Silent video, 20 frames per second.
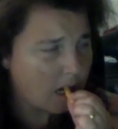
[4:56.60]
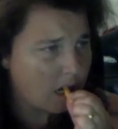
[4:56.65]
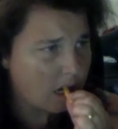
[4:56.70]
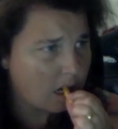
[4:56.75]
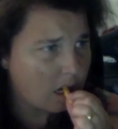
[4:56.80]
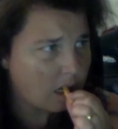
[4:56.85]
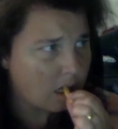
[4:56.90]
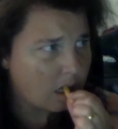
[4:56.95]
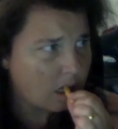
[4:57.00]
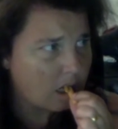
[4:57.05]

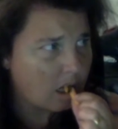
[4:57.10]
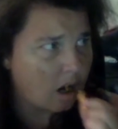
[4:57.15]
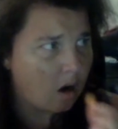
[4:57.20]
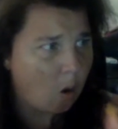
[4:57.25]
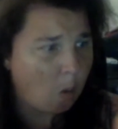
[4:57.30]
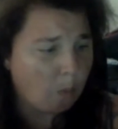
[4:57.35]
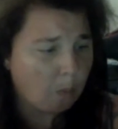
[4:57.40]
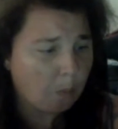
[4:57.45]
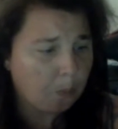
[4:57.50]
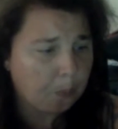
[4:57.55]

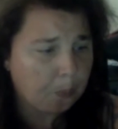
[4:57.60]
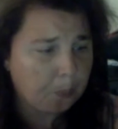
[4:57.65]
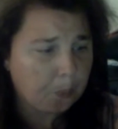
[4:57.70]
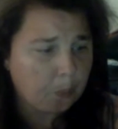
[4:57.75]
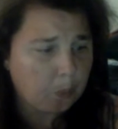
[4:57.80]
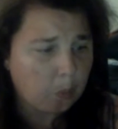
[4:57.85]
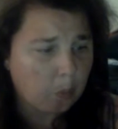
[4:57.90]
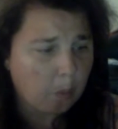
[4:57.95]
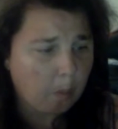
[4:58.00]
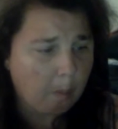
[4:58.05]

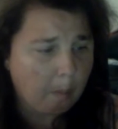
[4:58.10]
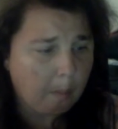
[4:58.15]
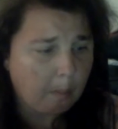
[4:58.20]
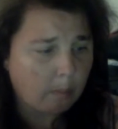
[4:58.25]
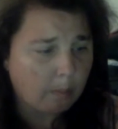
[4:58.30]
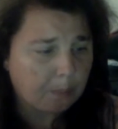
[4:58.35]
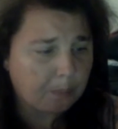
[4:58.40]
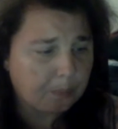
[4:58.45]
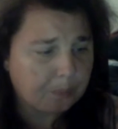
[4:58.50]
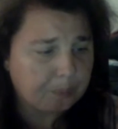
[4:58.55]

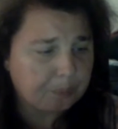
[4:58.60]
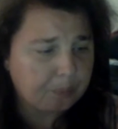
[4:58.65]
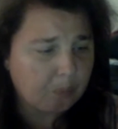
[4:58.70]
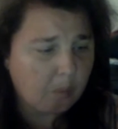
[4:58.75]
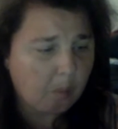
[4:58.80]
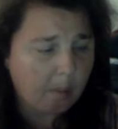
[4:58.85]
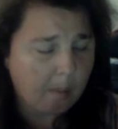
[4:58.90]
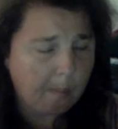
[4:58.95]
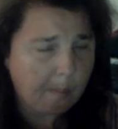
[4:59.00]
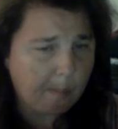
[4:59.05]

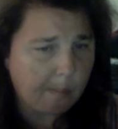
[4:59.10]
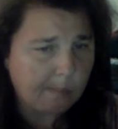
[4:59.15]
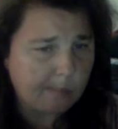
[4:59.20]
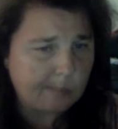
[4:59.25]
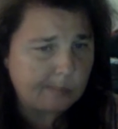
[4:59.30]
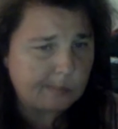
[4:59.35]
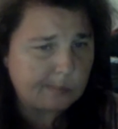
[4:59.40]
(no one is talking)